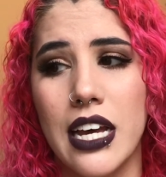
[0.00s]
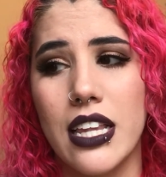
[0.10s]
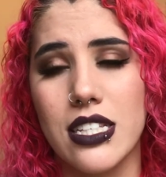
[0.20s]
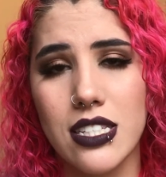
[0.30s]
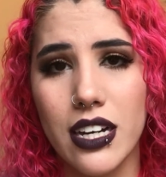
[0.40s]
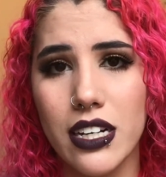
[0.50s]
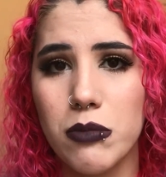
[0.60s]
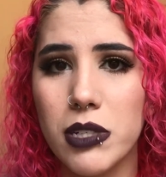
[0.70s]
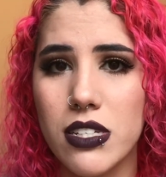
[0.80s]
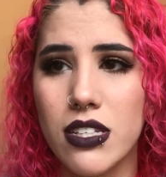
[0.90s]
that's the kind of
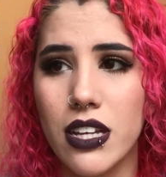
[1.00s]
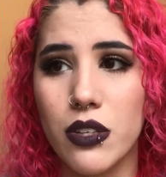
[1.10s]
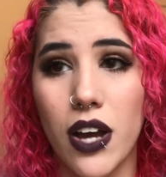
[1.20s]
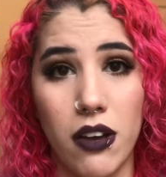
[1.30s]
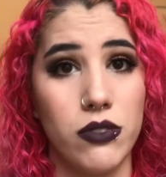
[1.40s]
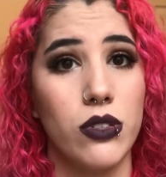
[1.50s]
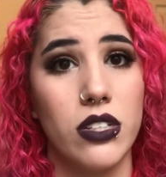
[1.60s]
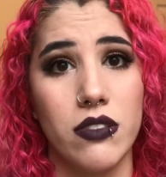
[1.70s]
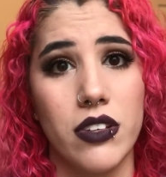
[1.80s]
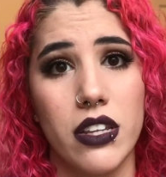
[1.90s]
piercing that you have to
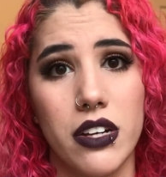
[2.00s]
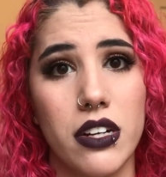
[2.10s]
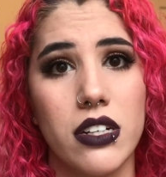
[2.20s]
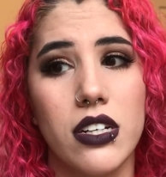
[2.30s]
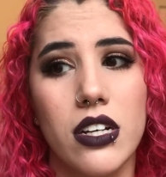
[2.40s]
leave it there.